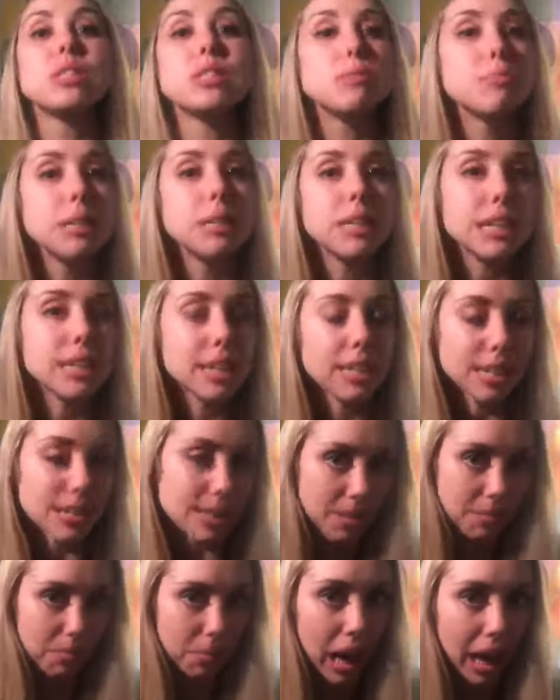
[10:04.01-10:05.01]
speaking
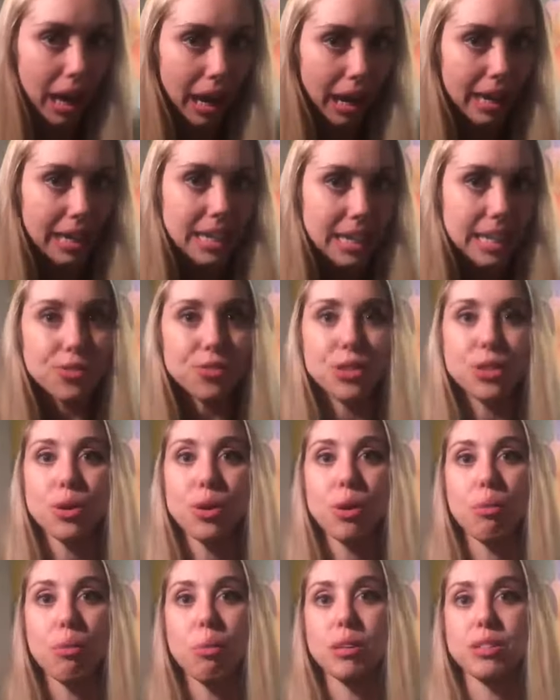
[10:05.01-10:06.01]
his mind, even
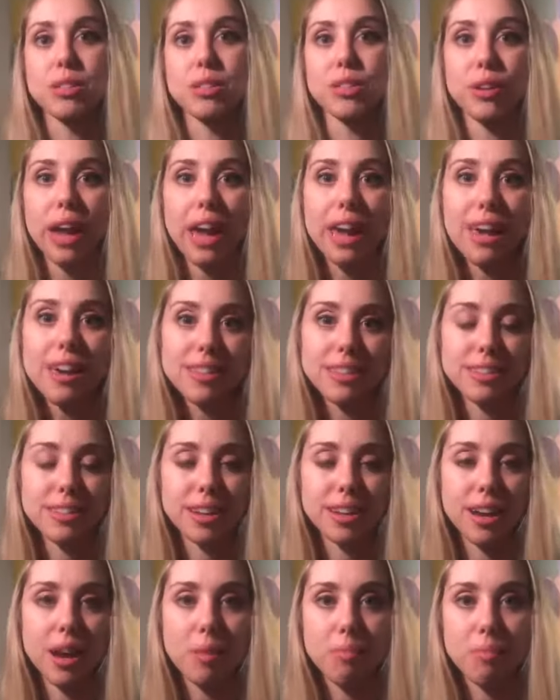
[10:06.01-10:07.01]
though it wasn't okay at the
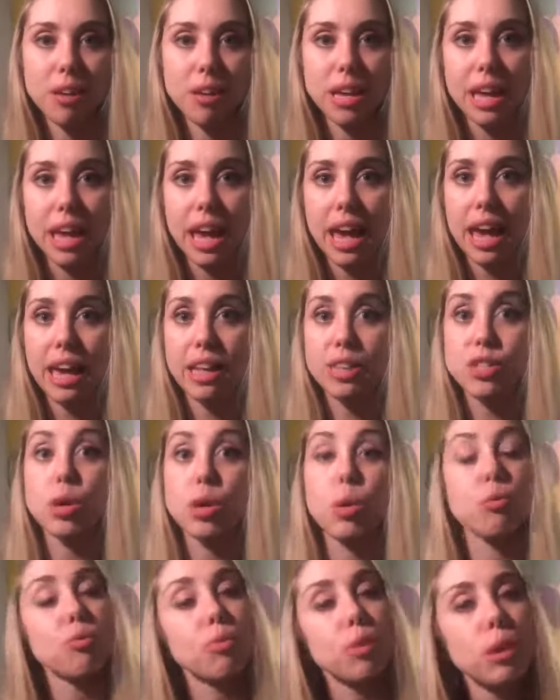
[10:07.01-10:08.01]
time. And
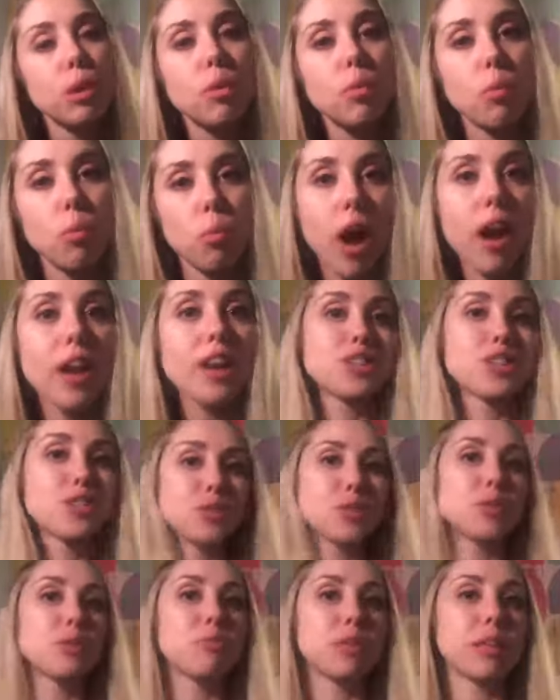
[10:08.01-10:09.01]
so if we want to
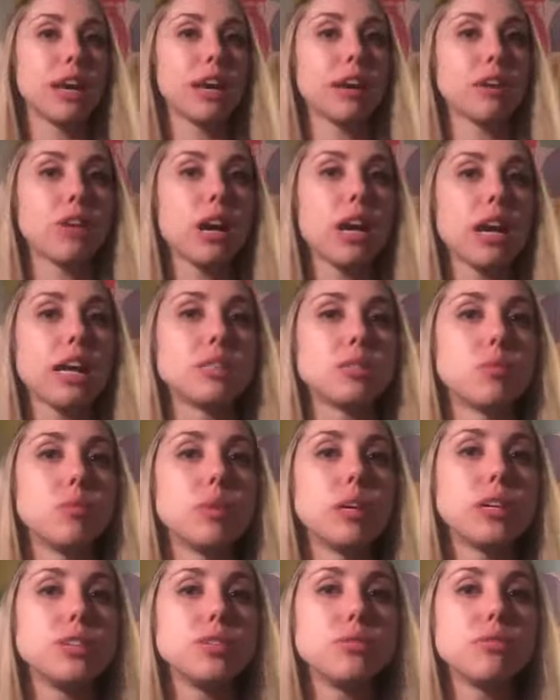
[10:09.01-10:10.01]
truly be like Christ,
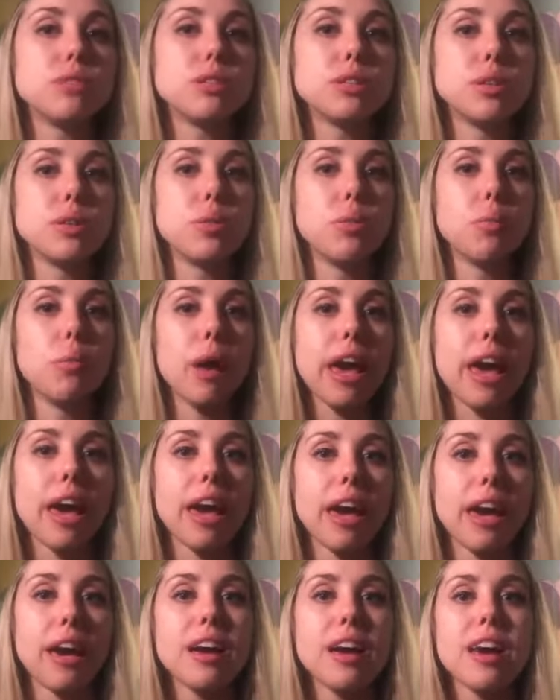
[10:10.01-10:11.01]
we can do it in a
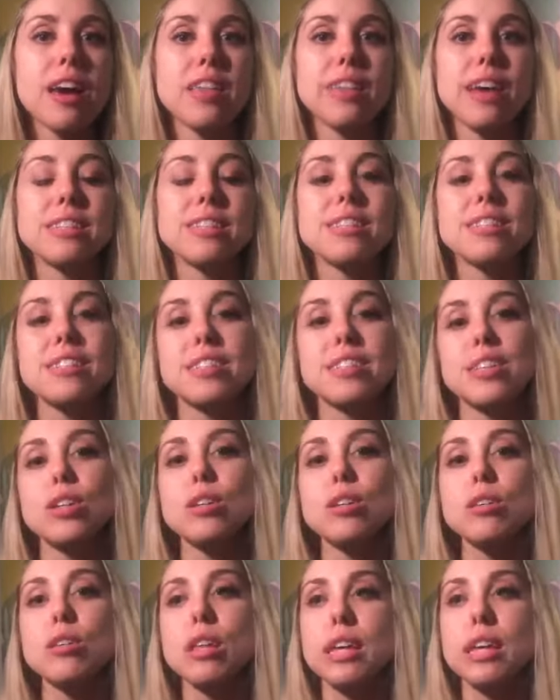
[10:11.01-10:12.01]
way that
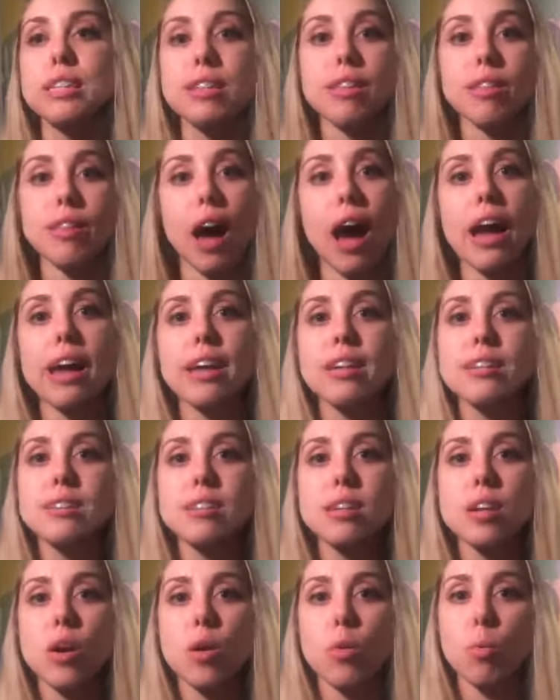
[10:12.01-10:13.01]
still is
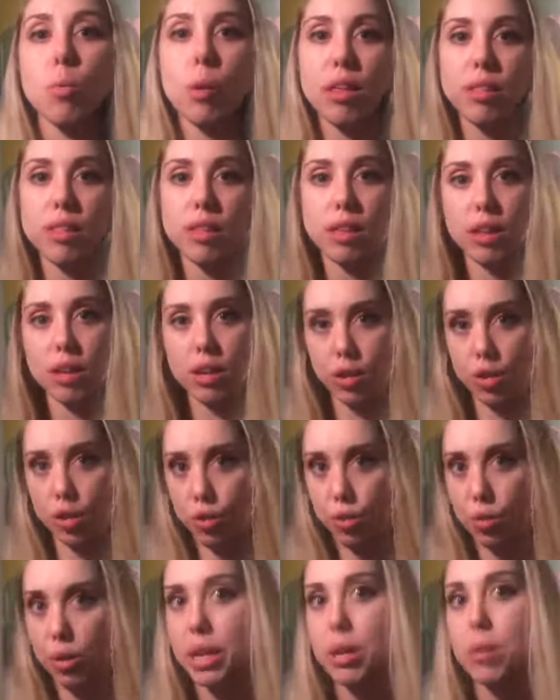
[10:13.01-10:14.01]
aligned with
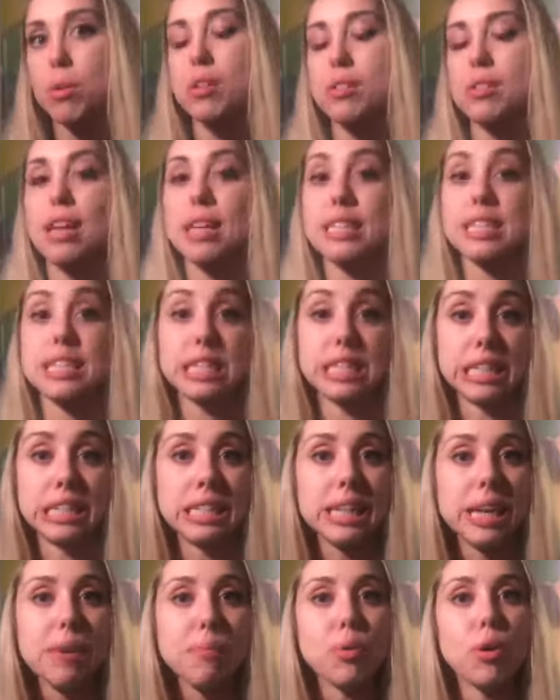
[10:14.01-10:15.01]
who he was as an
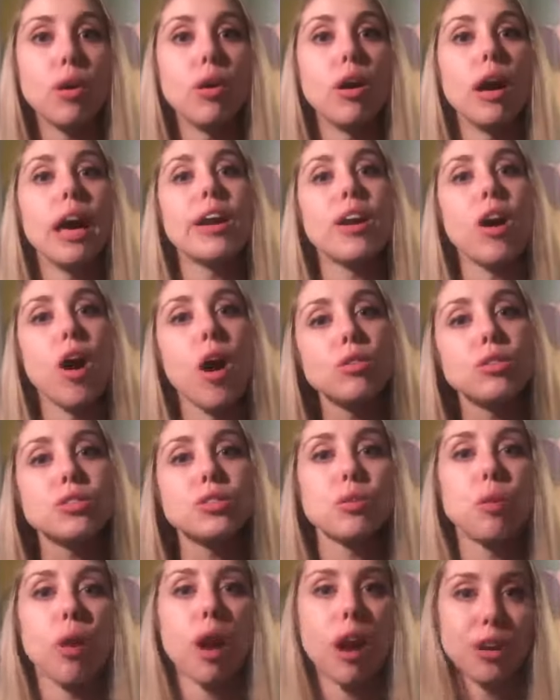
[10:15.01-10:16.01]
example, and
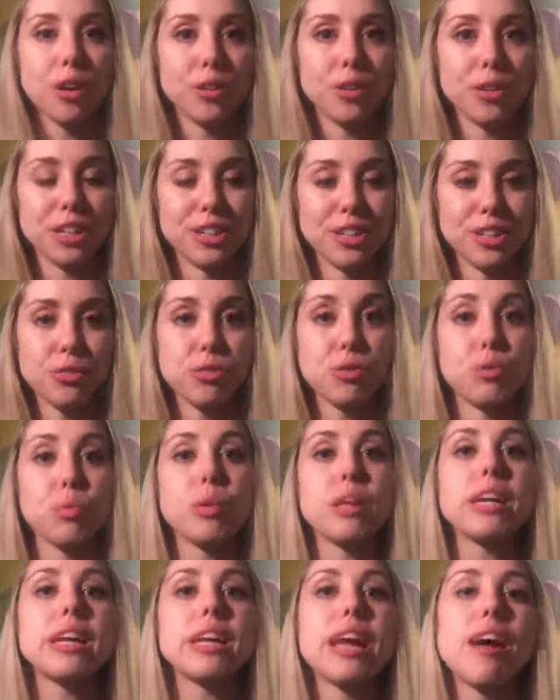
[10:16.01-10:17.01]
also our own inner truth.
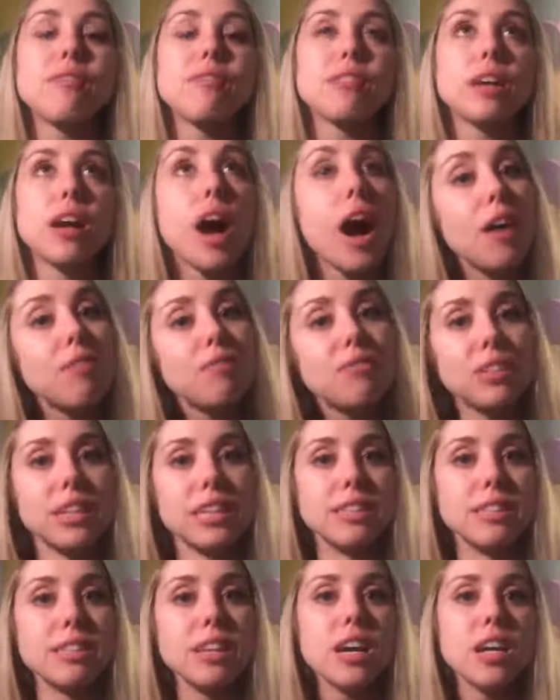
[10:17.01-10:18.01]
We can have the
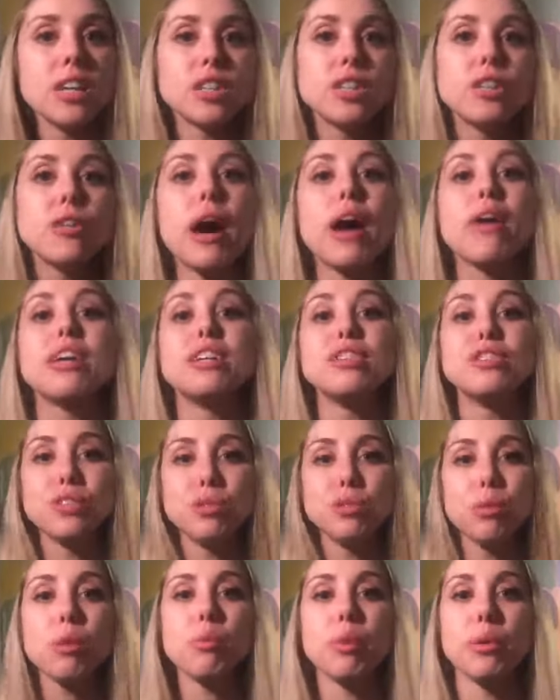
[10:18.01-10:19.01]
confidence to go out and
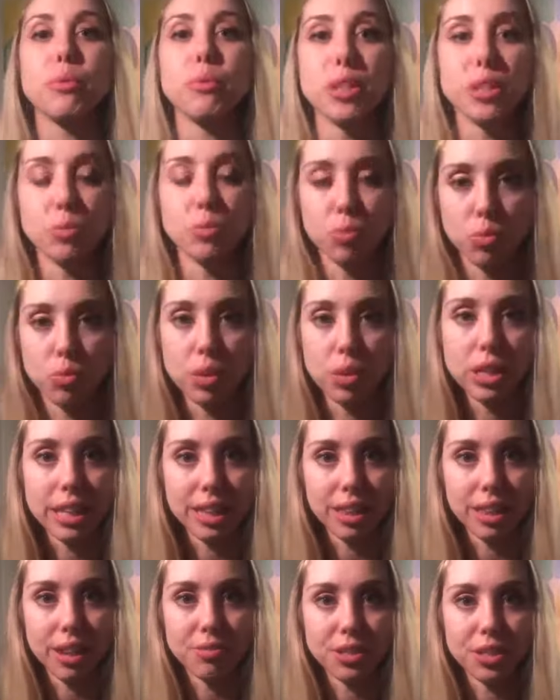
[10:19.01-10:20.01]
do what we really, really
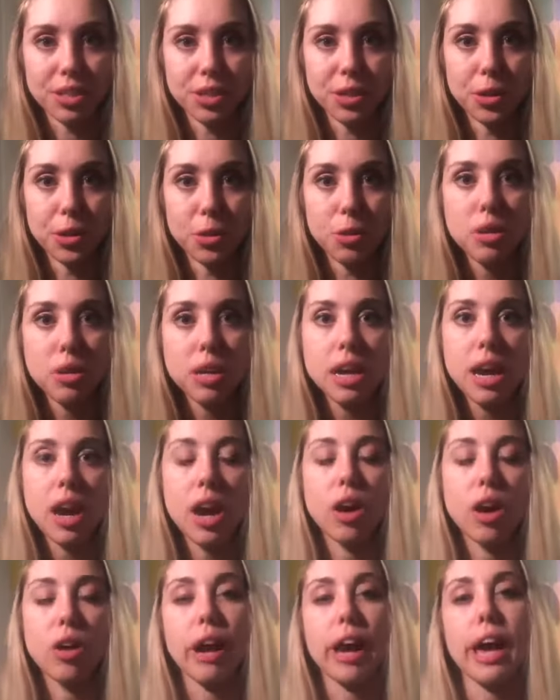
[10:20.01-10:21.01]
love to do,
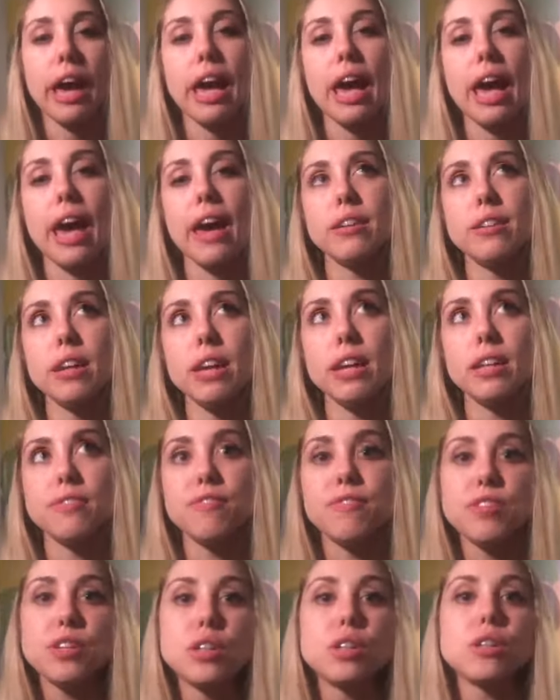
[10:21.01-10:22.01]
okay, and
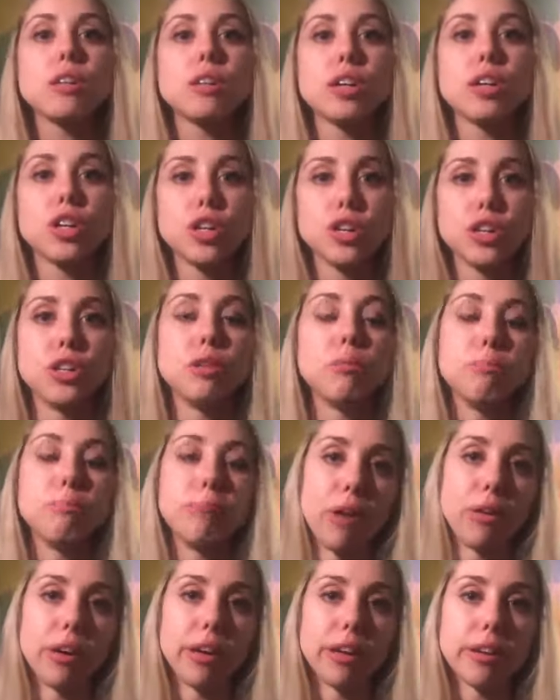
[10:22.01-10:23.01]
feel good
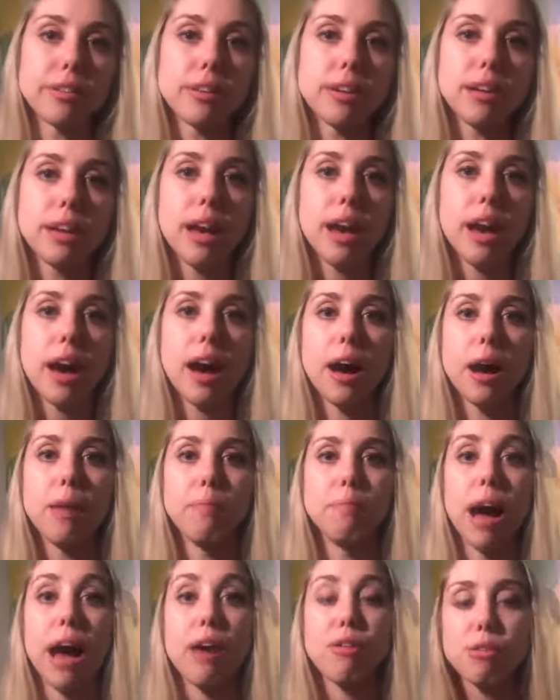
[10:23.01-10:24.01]
about it.
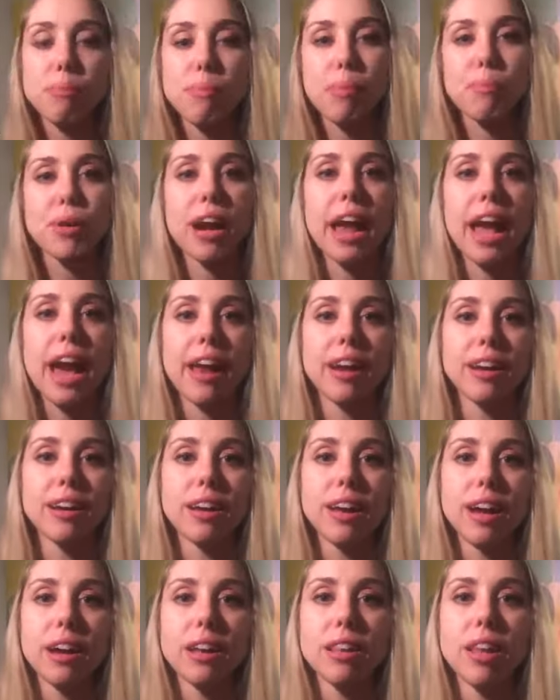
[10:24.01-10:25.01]
I remember I had
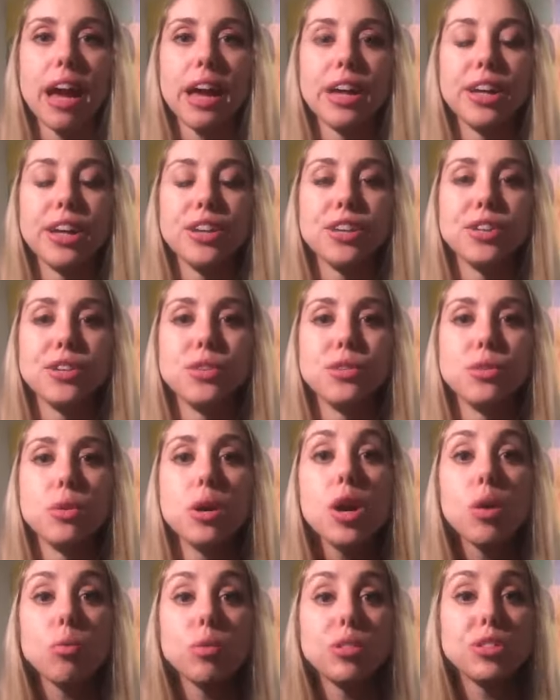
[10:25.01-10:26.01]
a client who
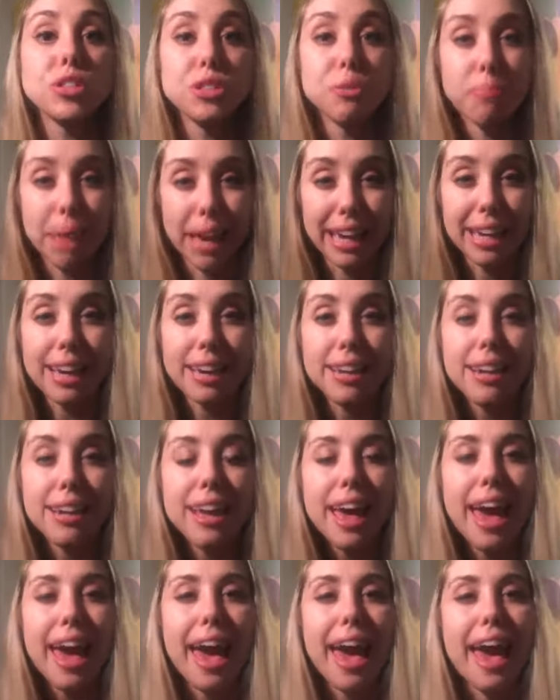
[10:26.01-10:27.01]
was Jamaican,
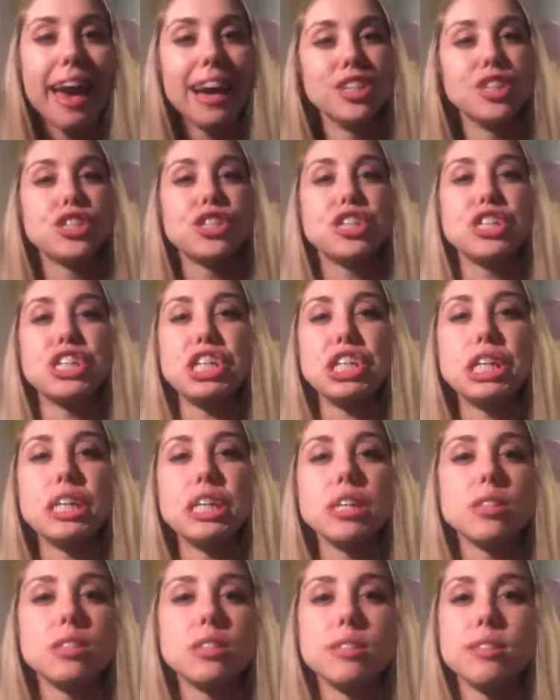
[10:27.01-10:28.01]
and
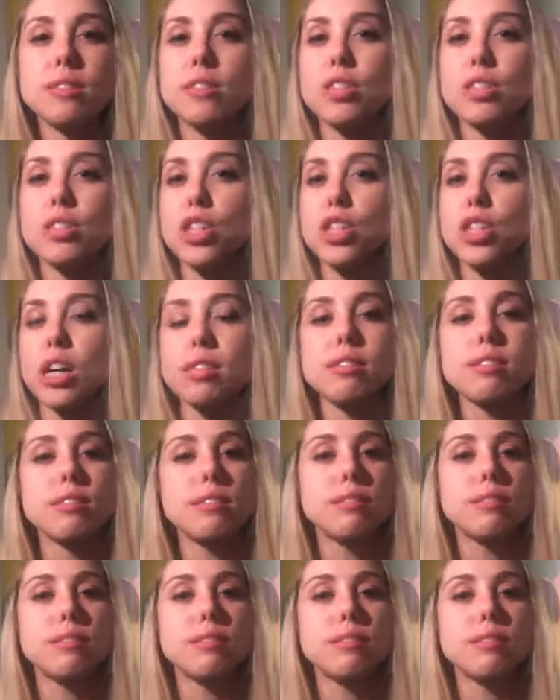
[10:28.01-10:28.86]
she just